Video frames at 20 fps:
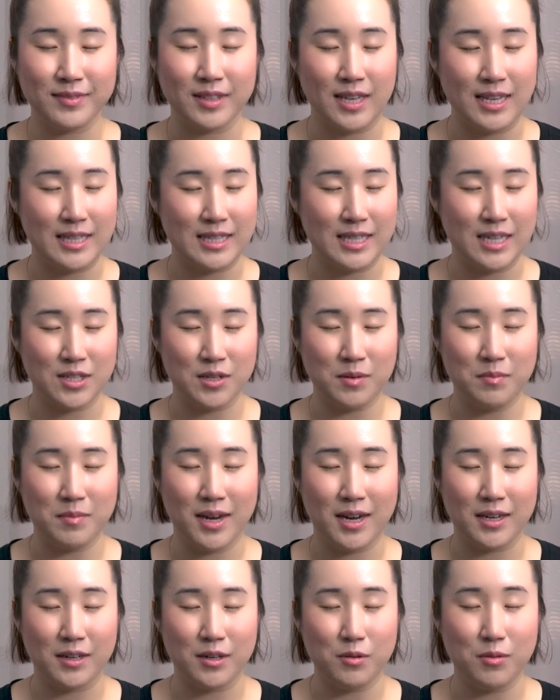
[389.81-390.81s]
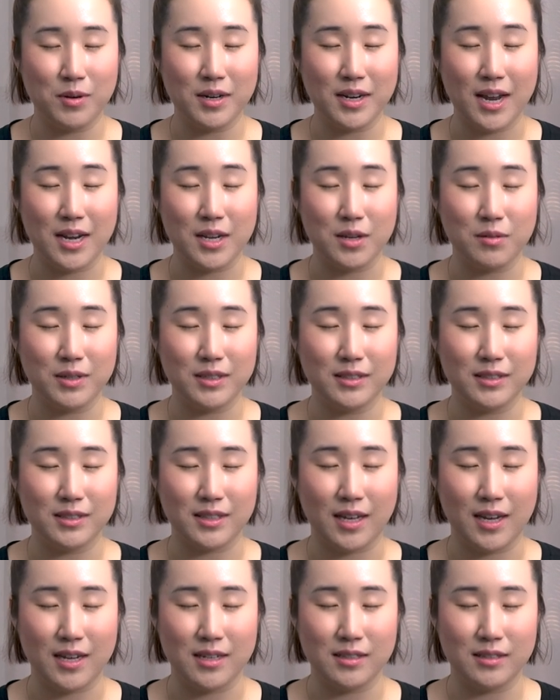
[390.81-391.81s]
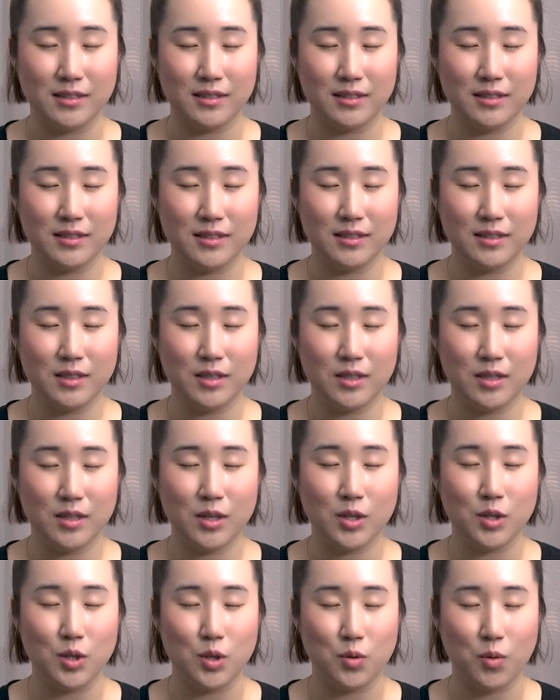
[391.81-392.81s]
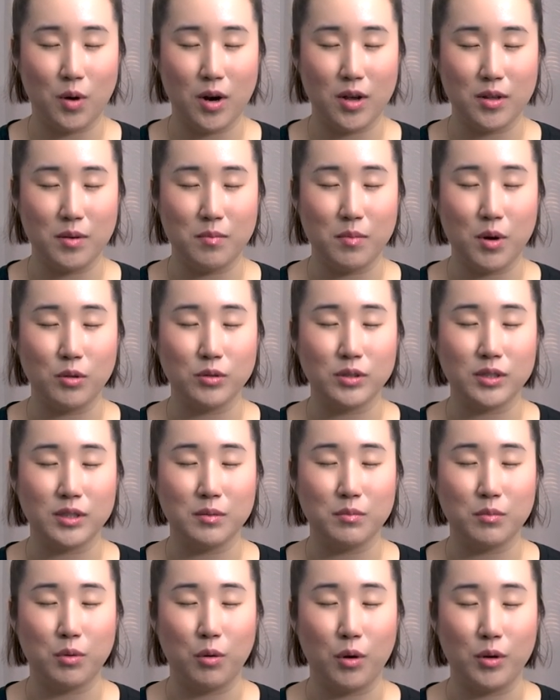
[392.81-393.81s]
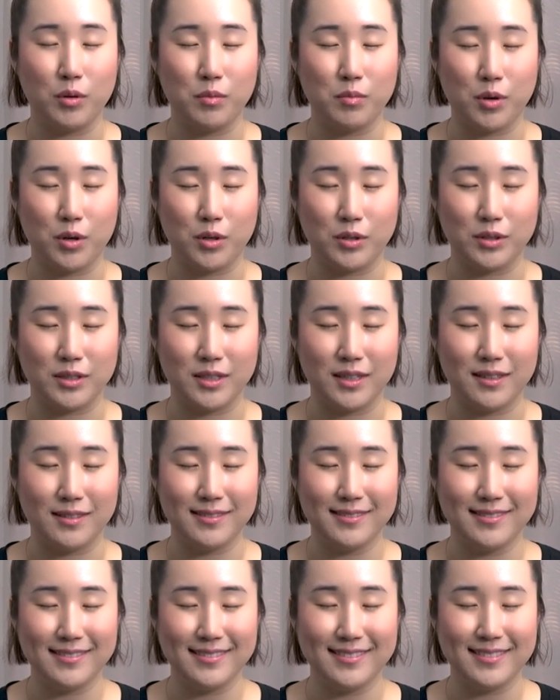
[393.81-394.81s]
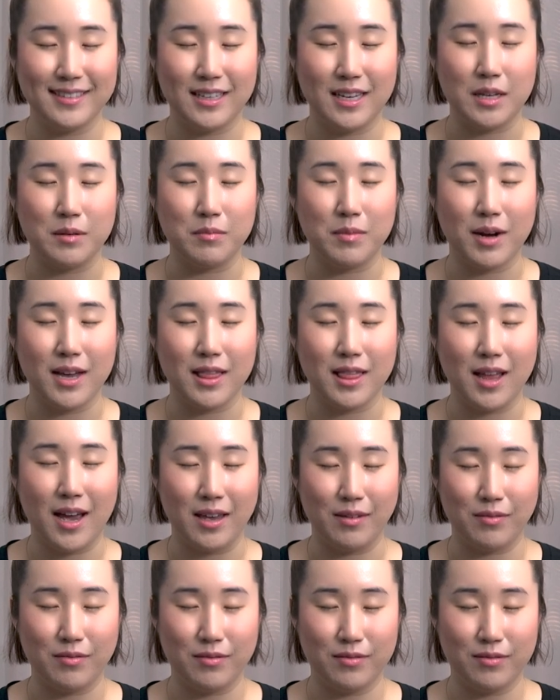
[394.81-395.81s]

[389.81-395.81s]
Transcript: It doesn't matter what anyone says. You are the most important person in my life.